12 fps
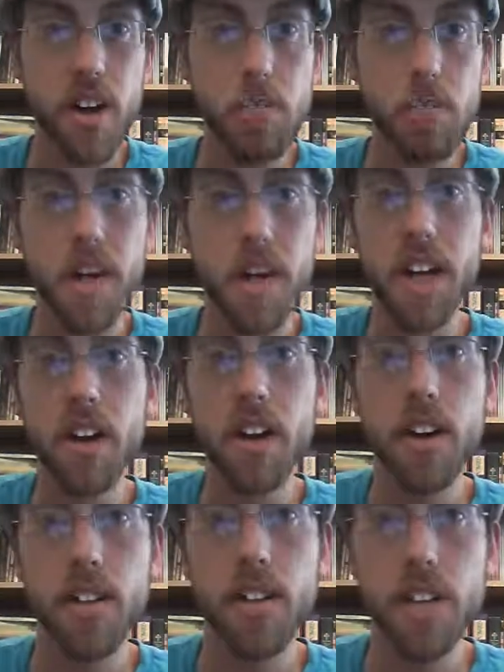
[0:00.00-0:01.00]

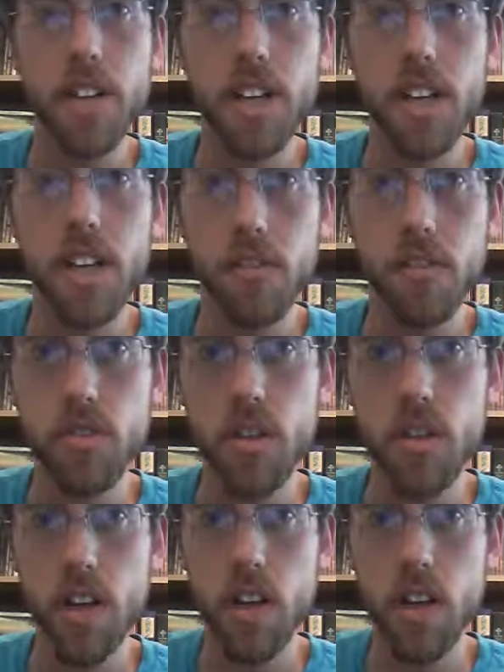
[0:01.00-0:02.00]
minor in the key of
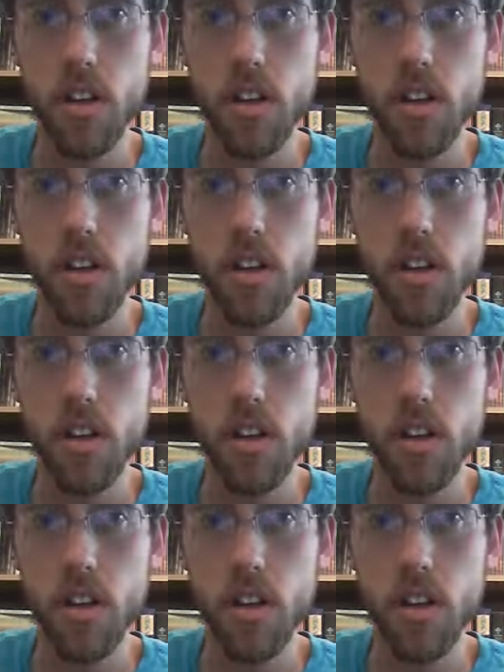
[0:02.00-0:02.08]
G.